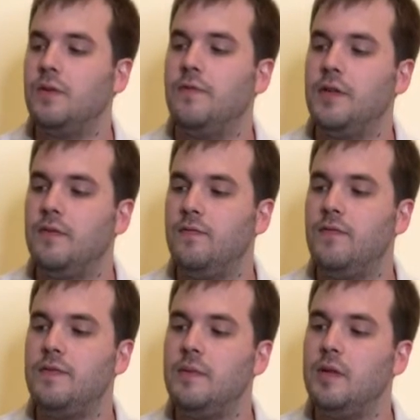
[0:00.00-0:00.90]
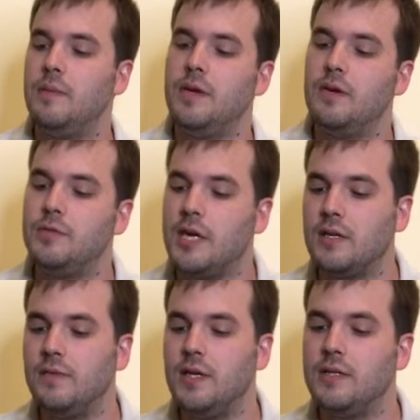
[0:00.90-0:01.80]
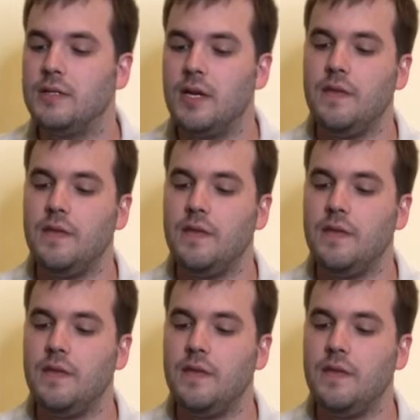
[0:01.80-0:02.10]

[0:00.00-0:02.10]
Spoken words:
with 50 millimeter objective lens,